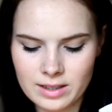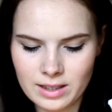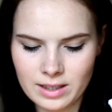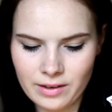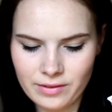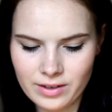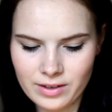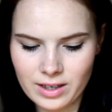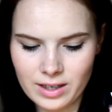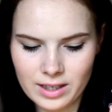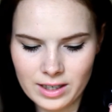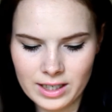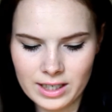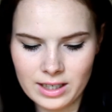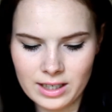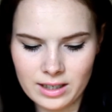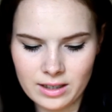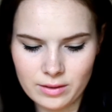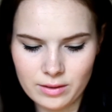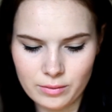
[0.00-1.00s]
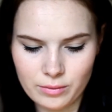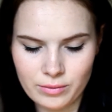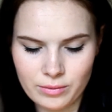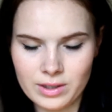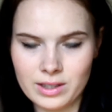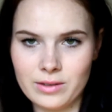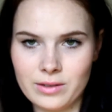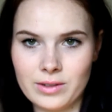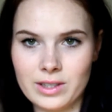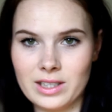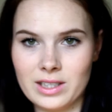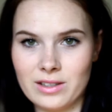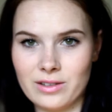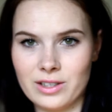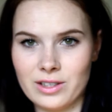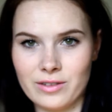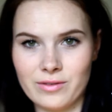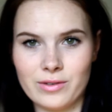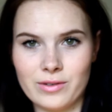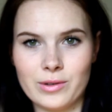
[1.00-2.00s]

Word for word: Definitely really, really looking